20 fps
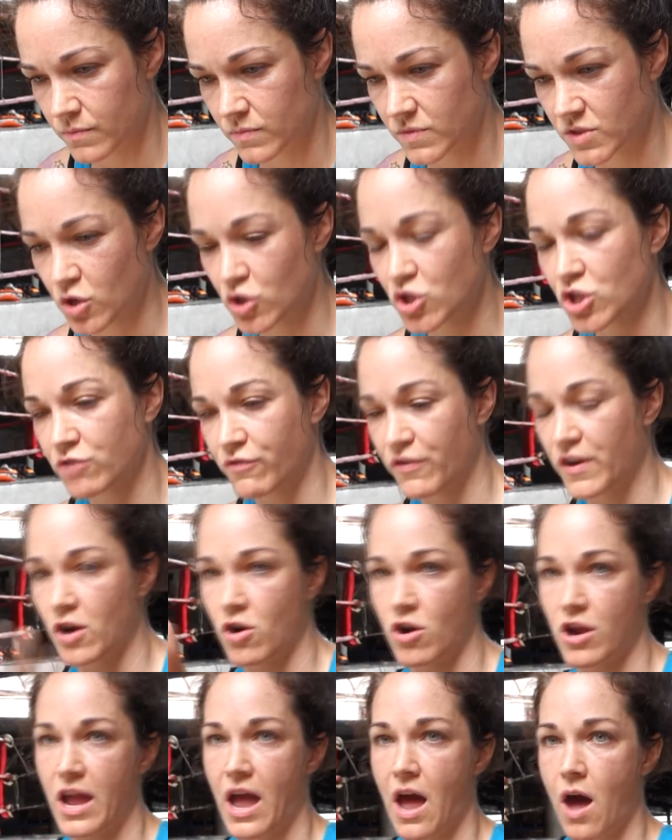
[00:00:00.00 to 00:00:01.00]
So just
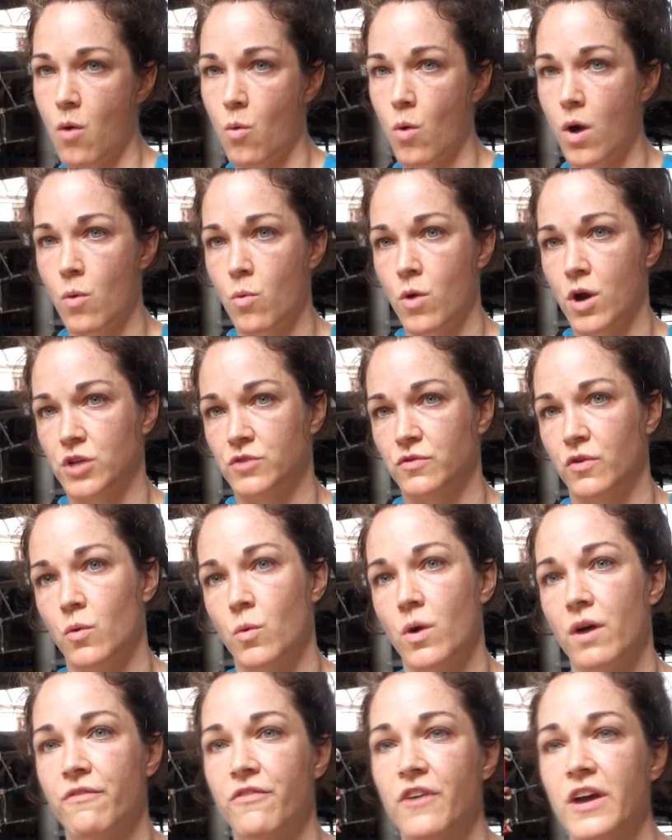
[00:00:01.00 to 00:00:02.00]
figuring out what works for
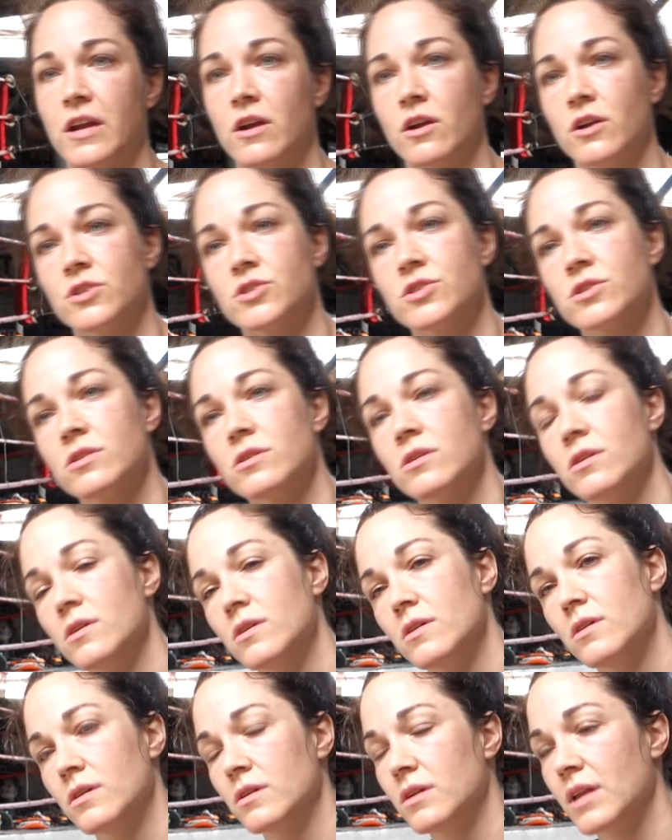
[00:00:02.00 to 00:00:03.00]
what fighters,
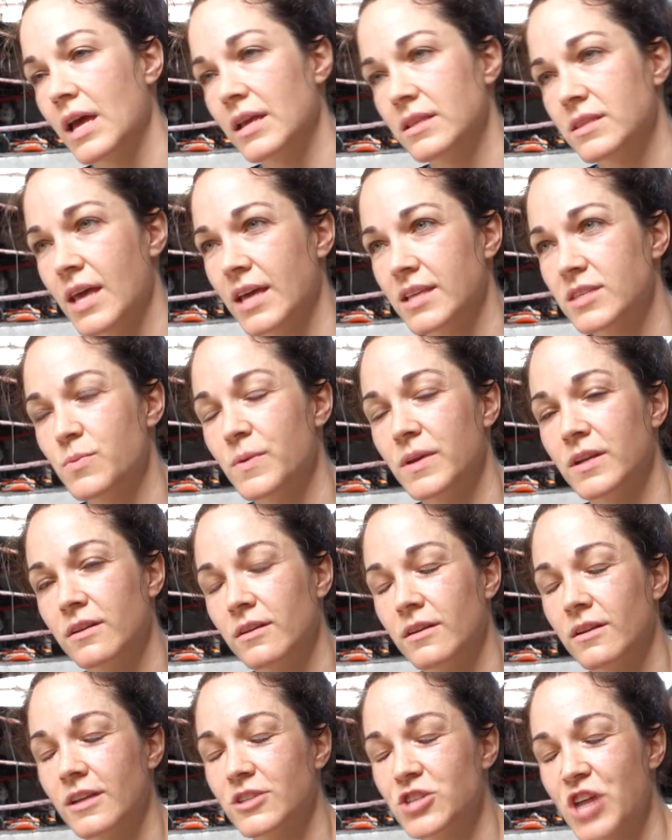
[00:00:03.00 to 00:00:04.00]
that's been
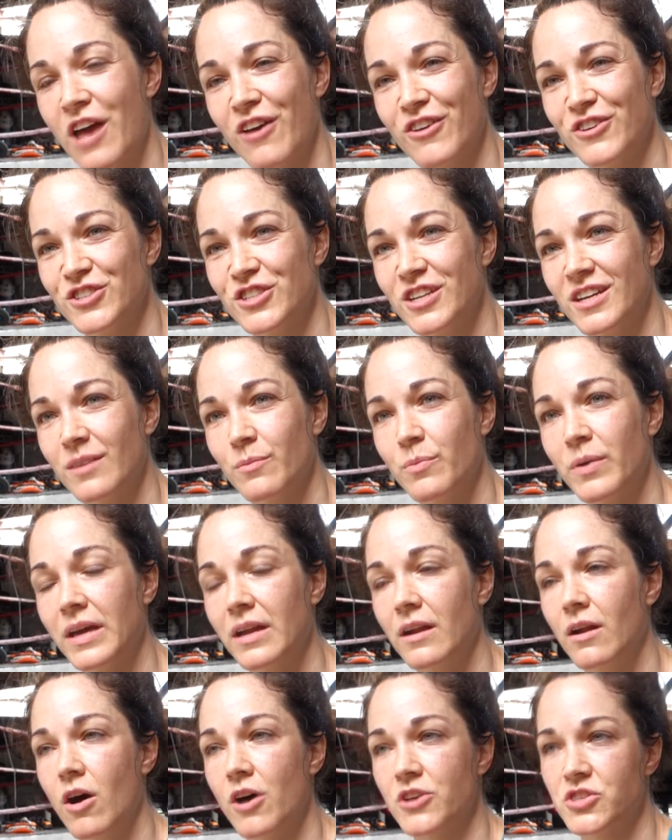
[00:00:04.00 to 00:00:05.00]
challenging,
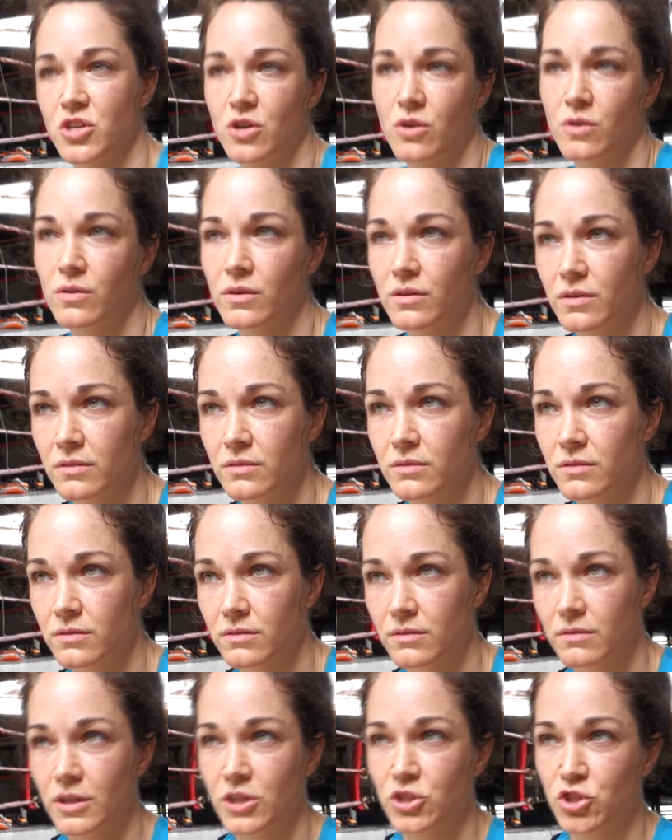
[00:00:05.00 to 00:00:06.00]
but also
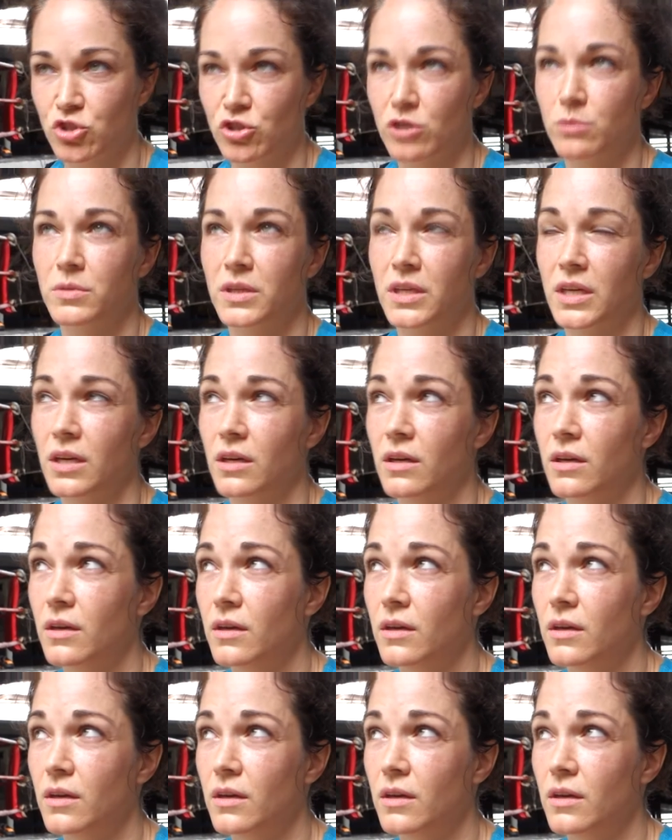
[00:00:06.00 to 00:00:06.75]
extremely